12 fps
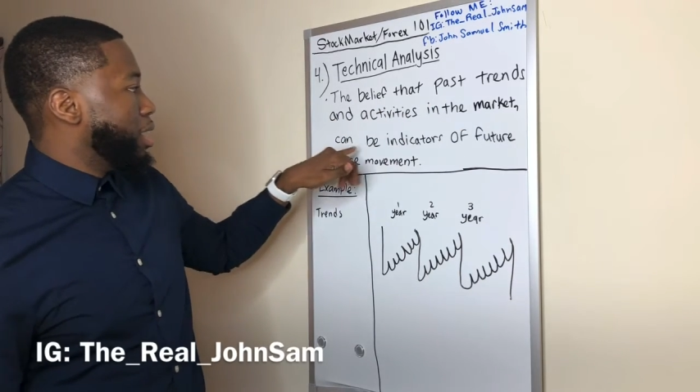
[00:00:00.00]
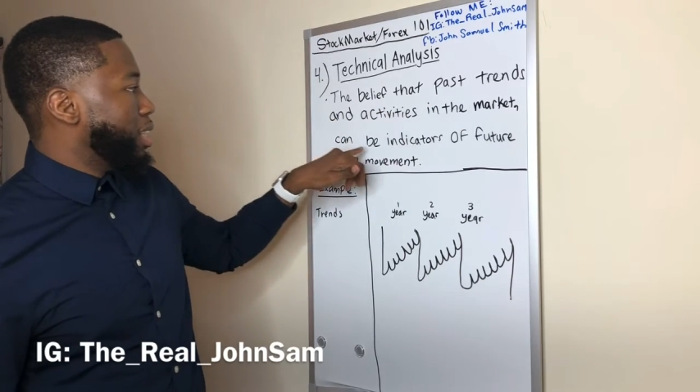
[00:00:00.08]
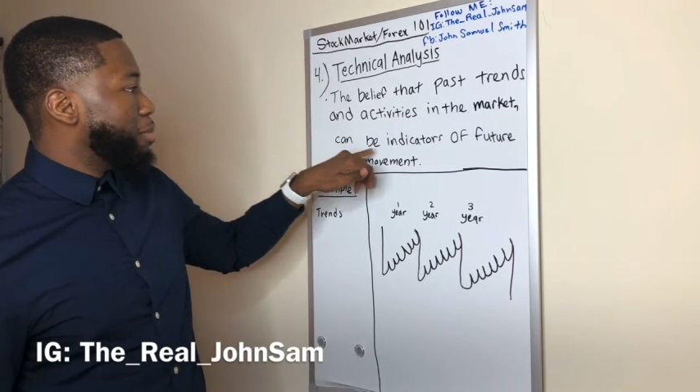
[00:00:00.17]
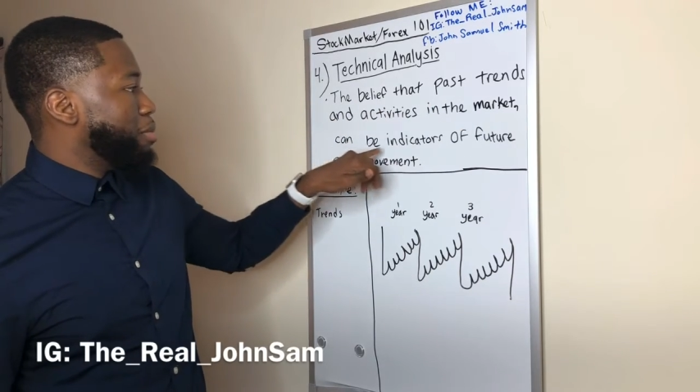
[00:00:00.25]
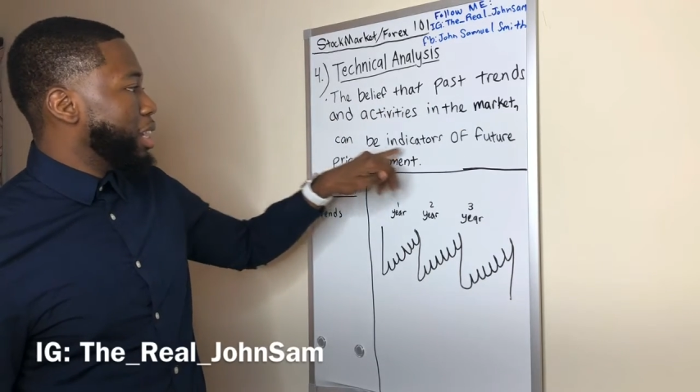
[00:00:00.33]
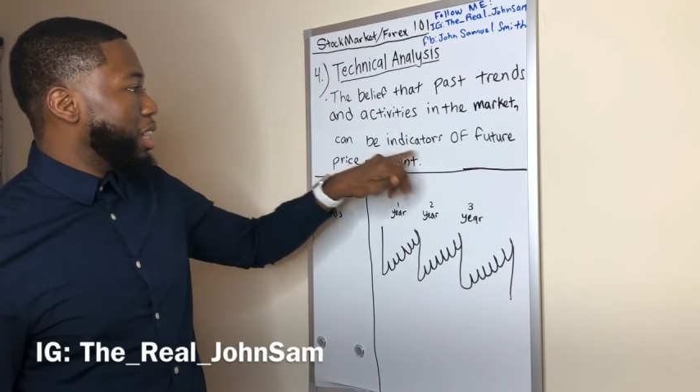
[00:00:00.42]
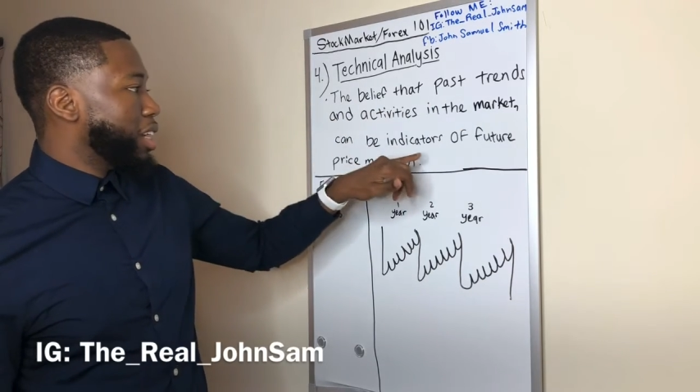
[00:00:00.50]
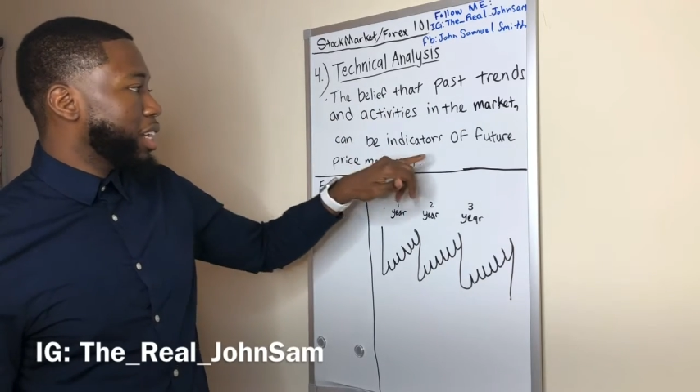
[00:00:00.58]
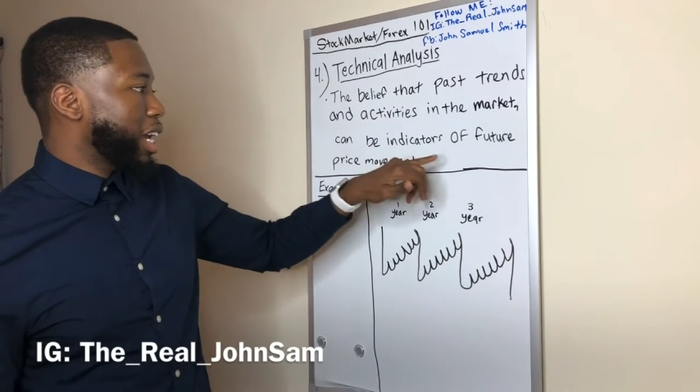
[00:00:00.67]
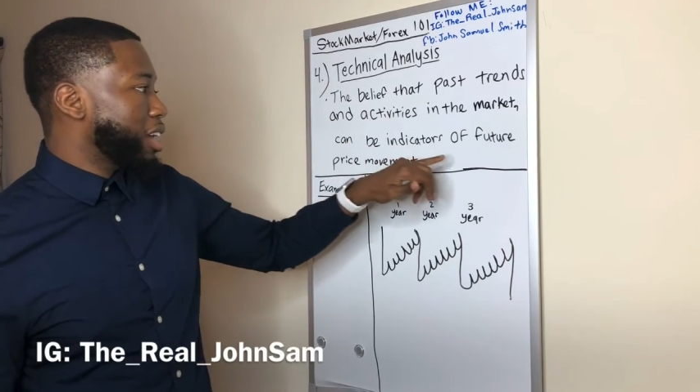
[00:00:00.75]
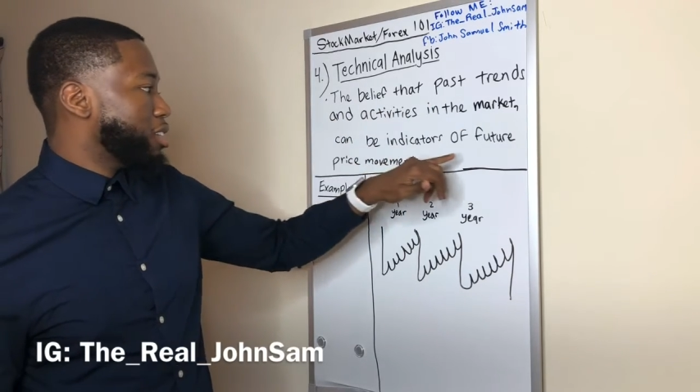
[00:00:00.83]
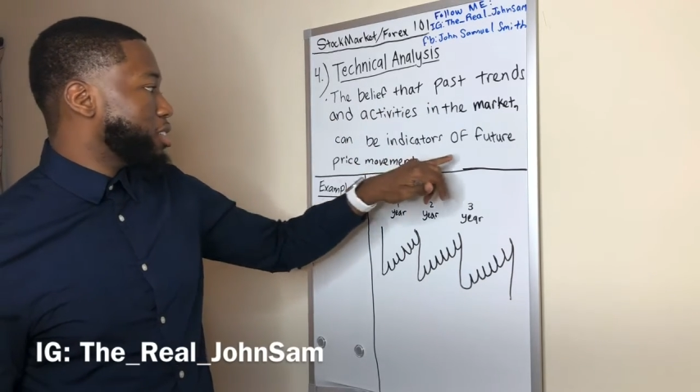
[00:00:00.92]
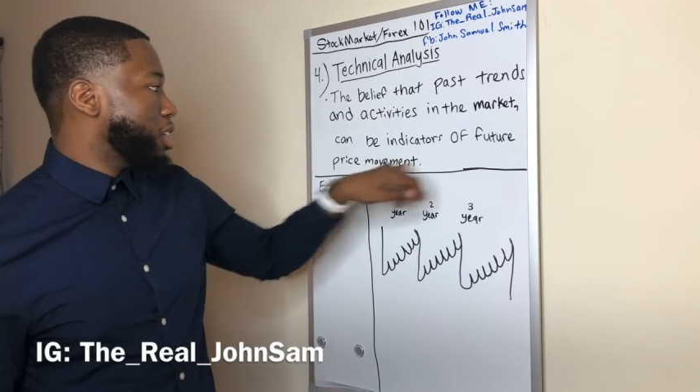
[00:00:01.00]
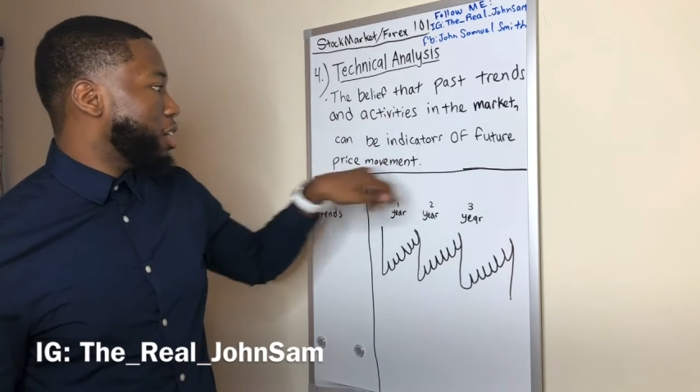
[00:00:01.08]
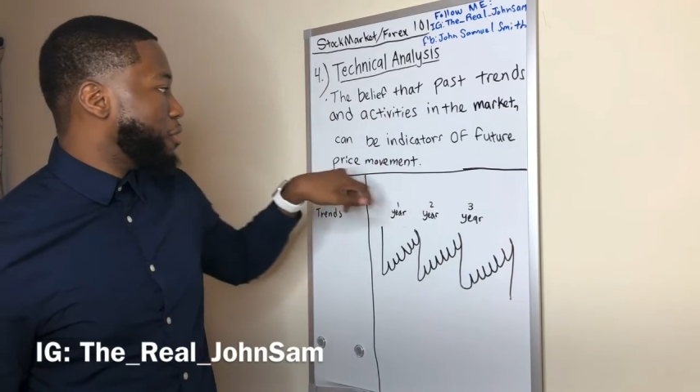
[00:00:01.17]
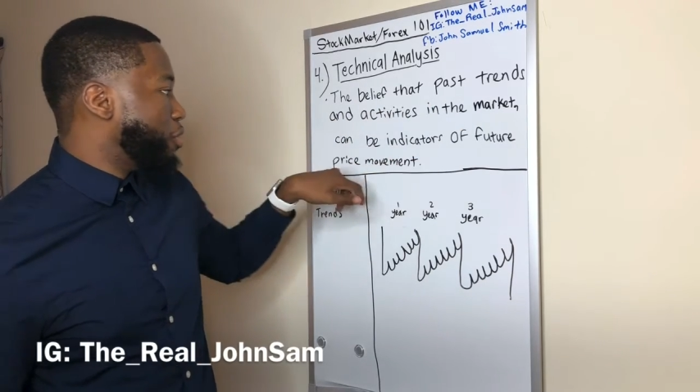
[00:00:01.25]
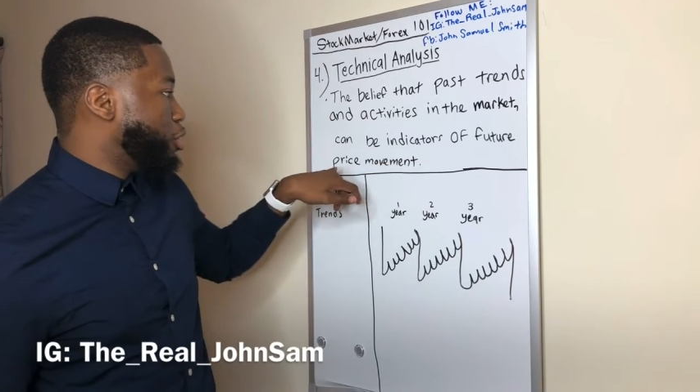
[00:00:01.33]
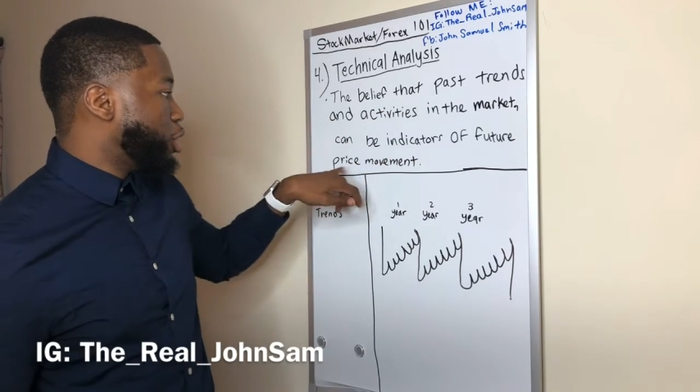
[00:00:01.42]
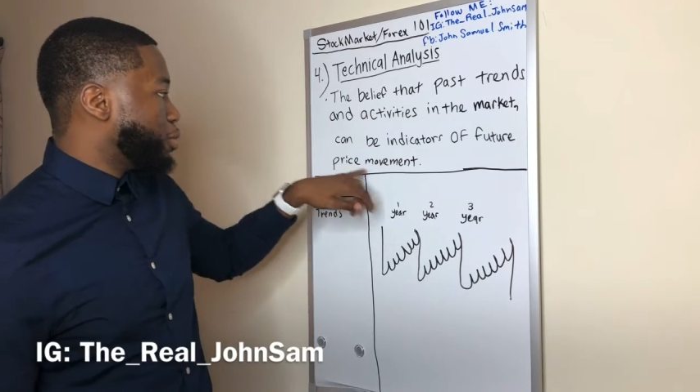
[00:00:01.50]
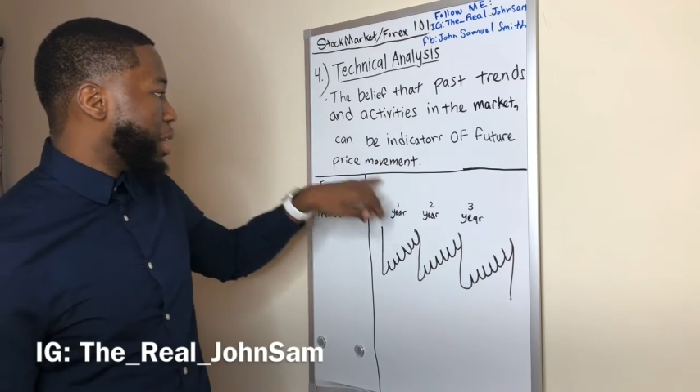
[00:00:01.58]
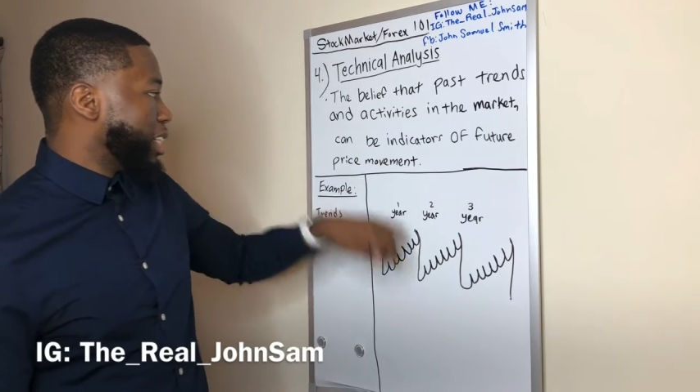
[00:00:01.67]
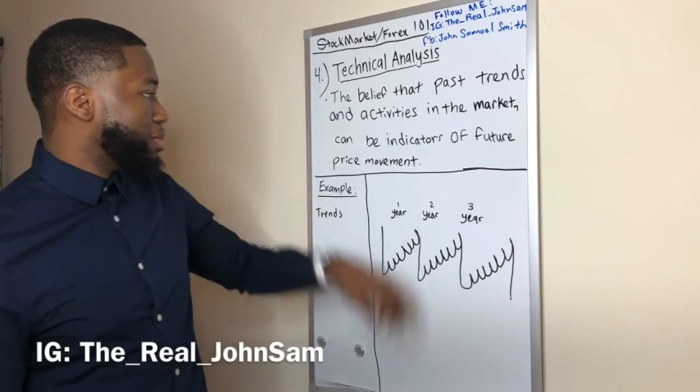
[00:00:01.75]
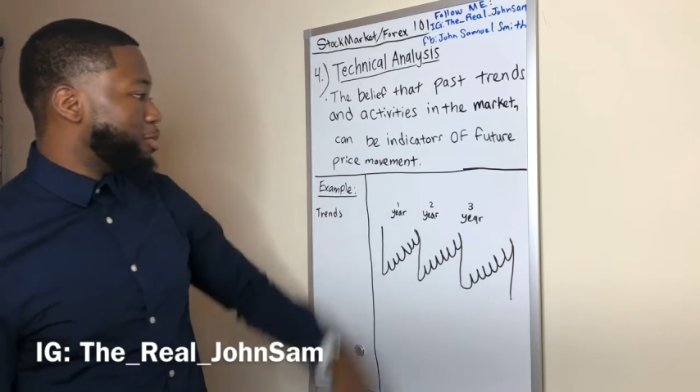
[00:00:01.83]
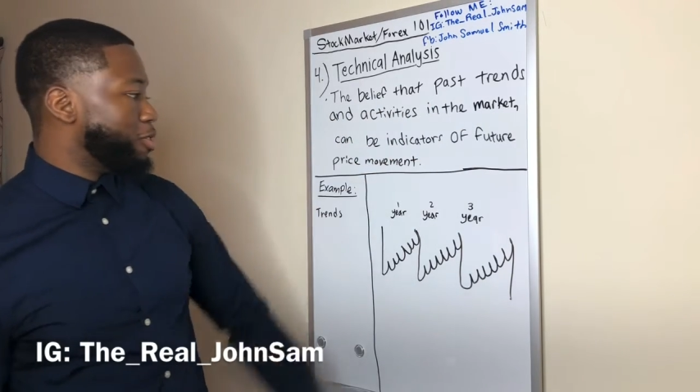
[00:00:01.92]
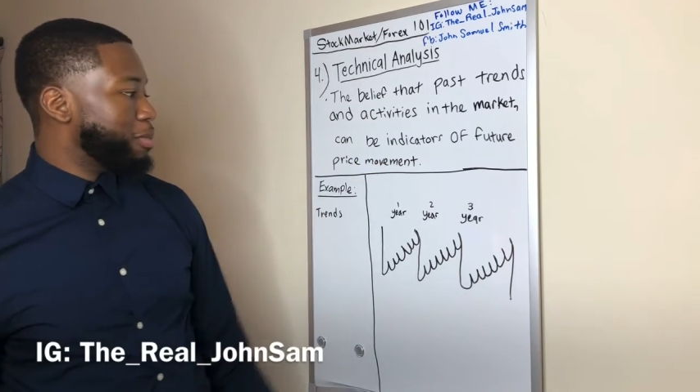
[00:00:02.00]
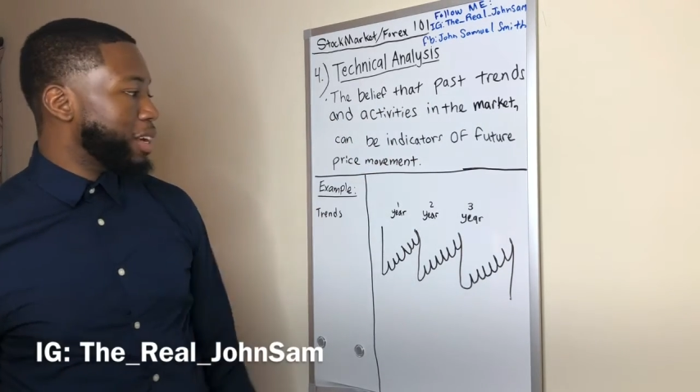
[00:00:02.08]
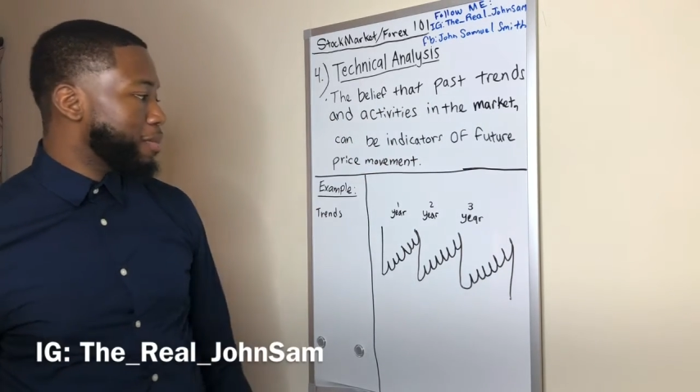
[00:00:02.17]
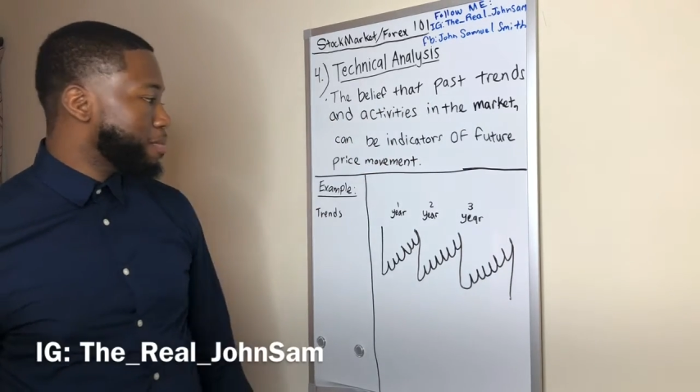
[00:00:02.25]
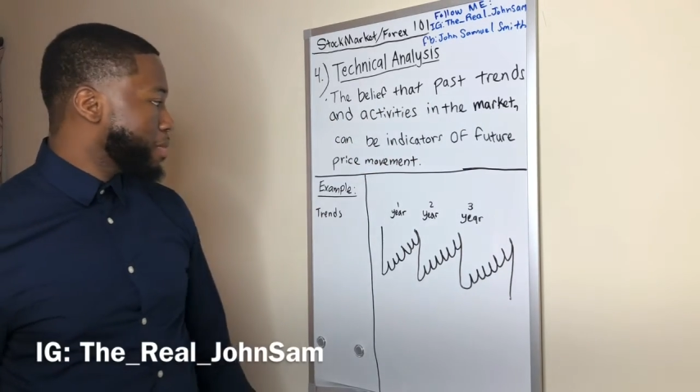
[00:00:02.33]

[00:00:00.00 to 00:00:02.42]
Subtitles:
can be indicators of future price movement.